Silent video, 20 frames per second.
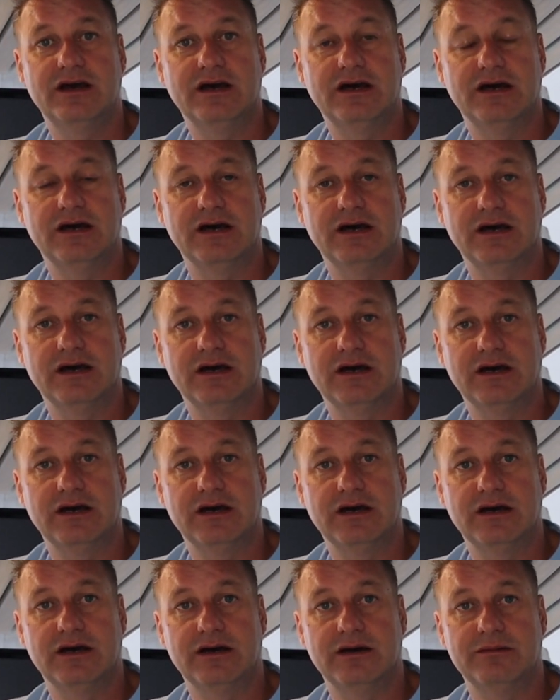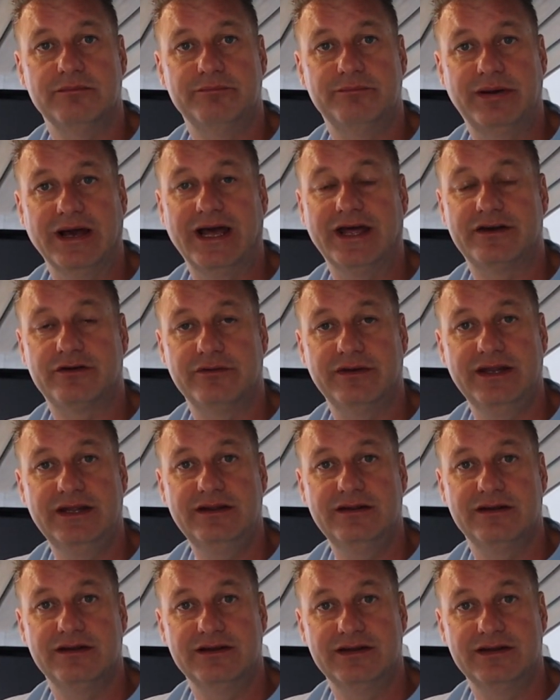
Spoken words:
battery,